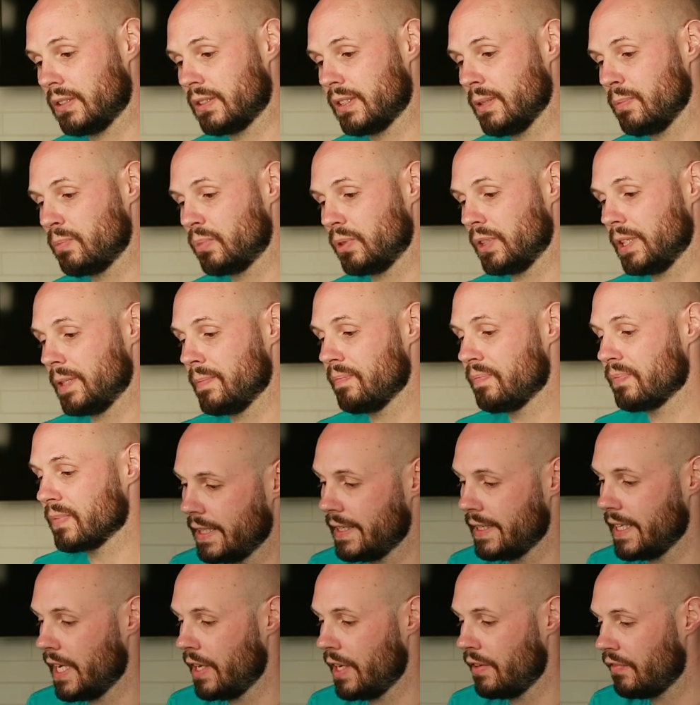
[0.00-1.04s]
simply.
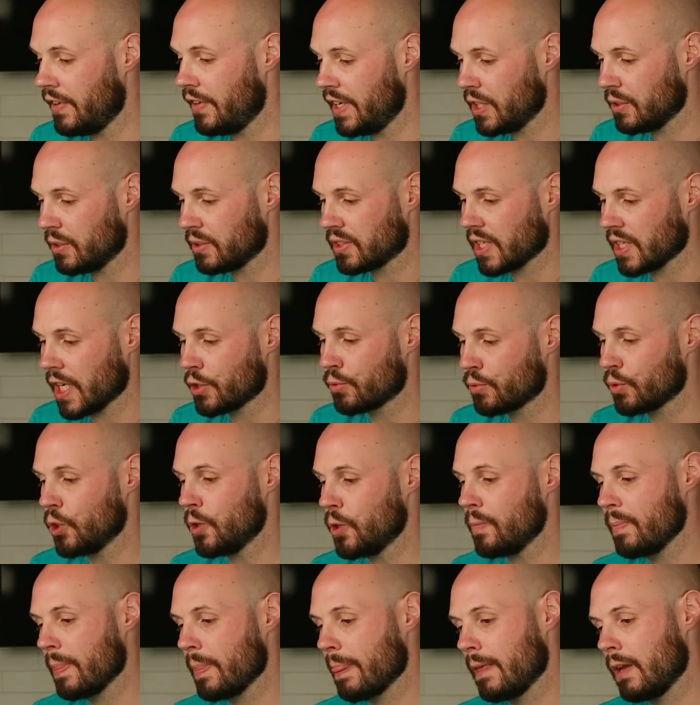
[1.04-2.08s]
And then video
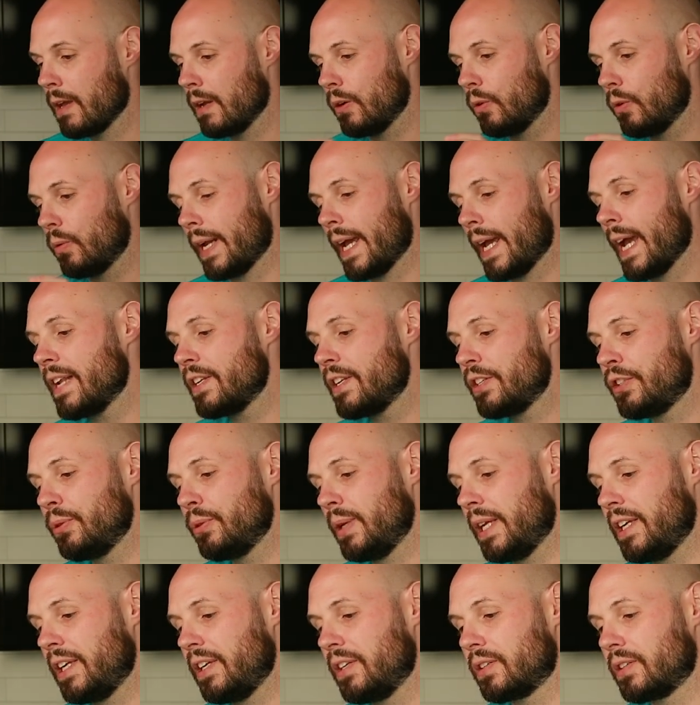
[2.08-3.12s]
schedule, what I had to do
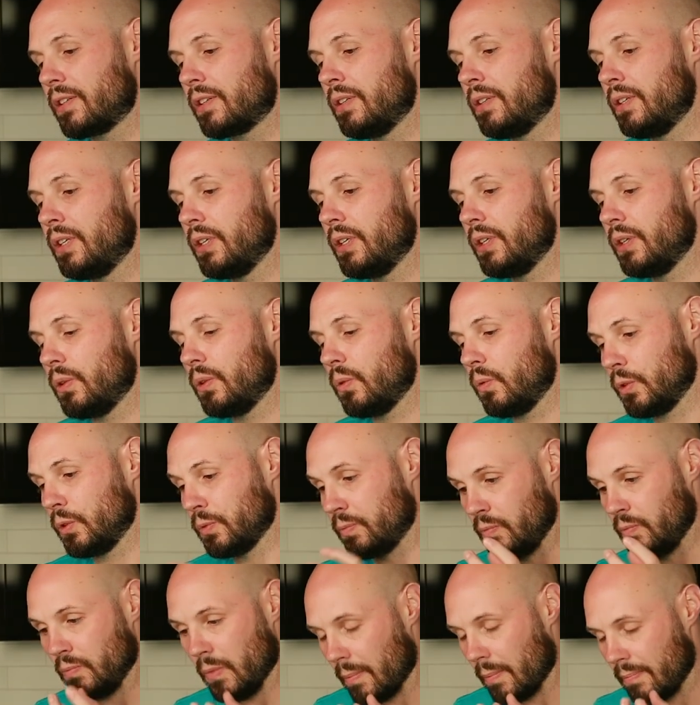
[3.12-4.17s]
here was
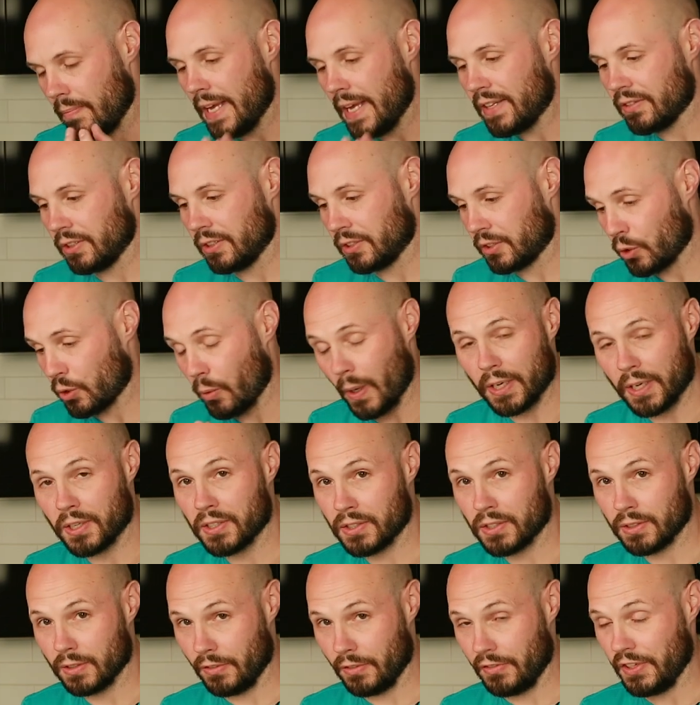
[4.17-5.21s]
make the
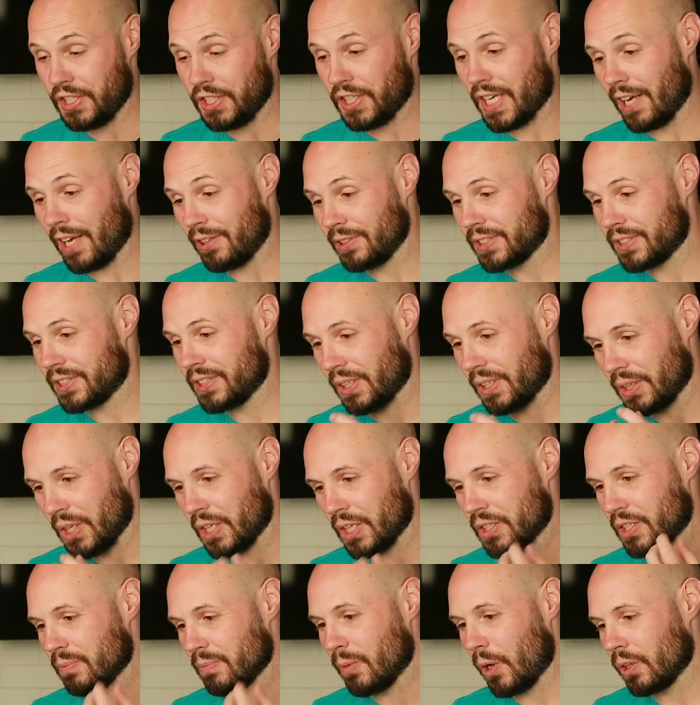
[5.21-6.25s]
squares of each calendar a
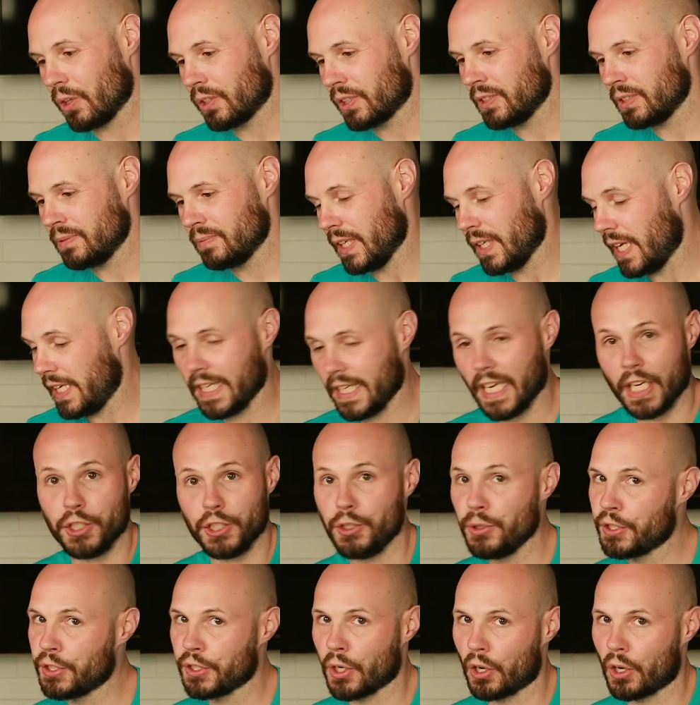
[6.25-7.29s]
lot smaller. And again,
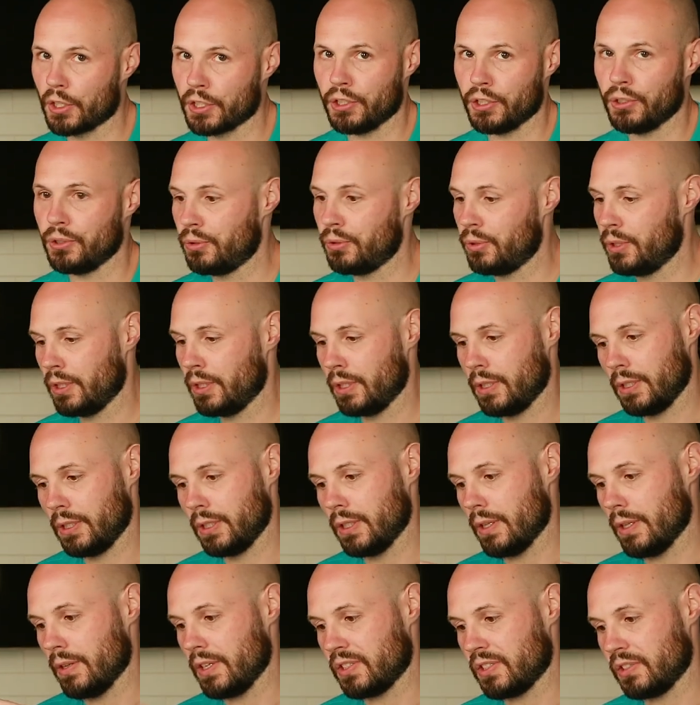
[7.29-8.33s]
you can argue
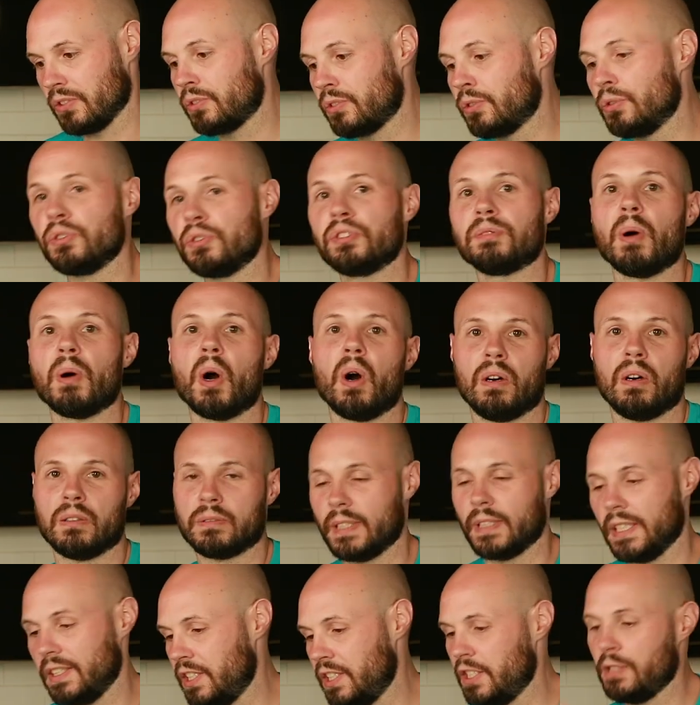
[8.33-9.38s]
this is too small,
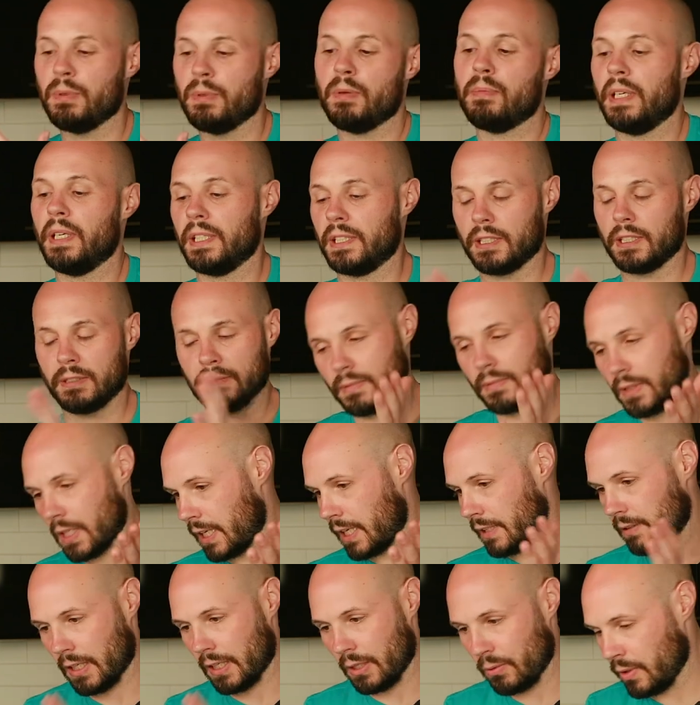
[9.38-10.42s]
right? It needs to be bigger.
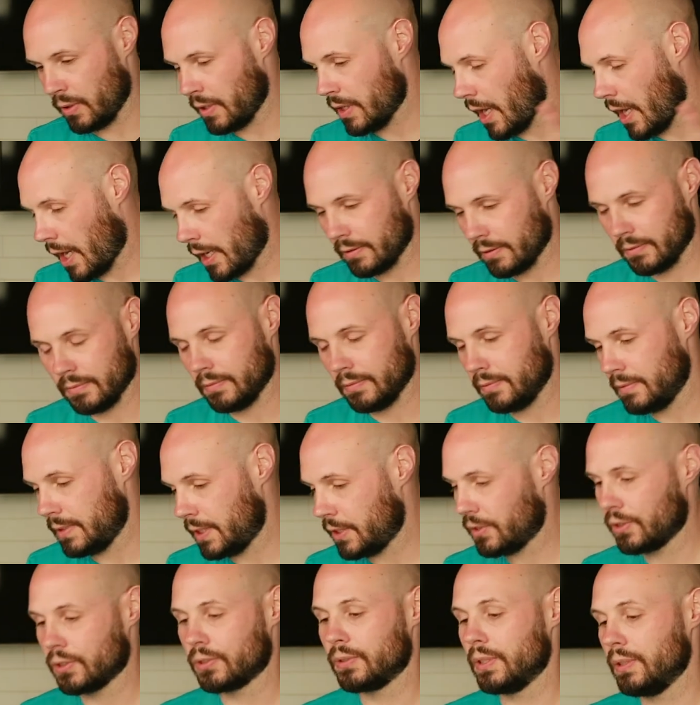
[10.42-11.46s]
I would not
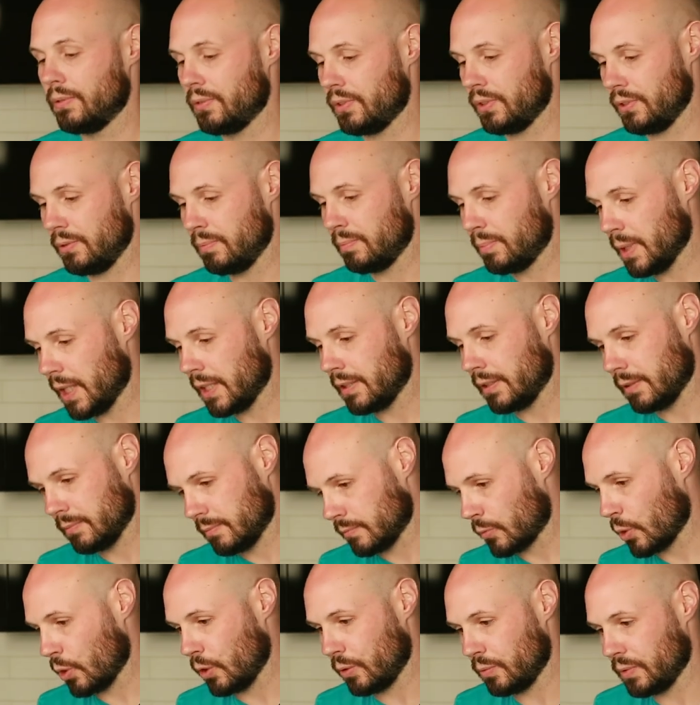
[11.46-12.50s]
disagree with you, but
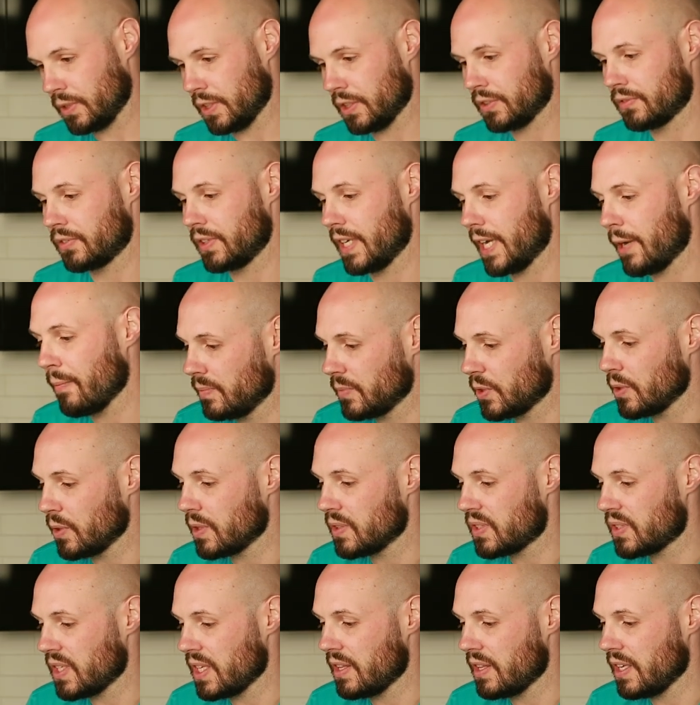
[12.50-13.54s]
I'm rolling with this for now. So you
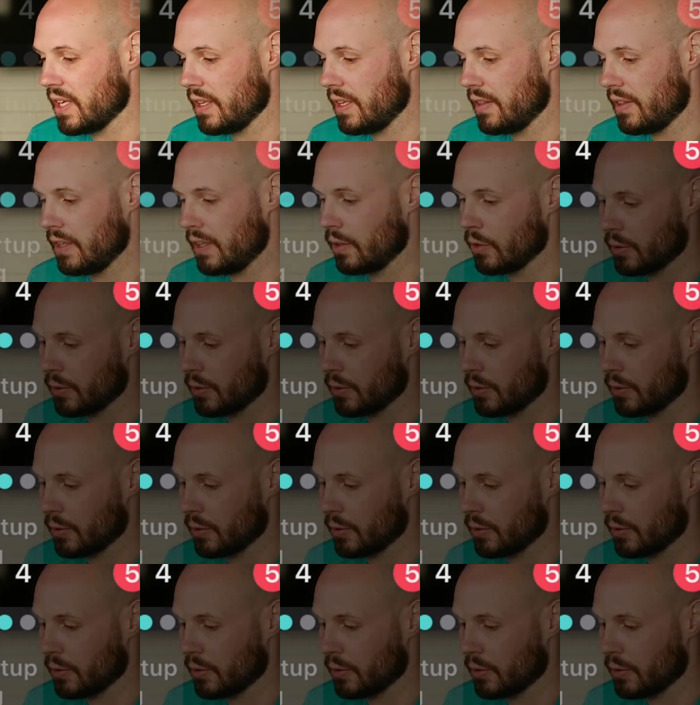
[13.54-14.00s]
can see the, the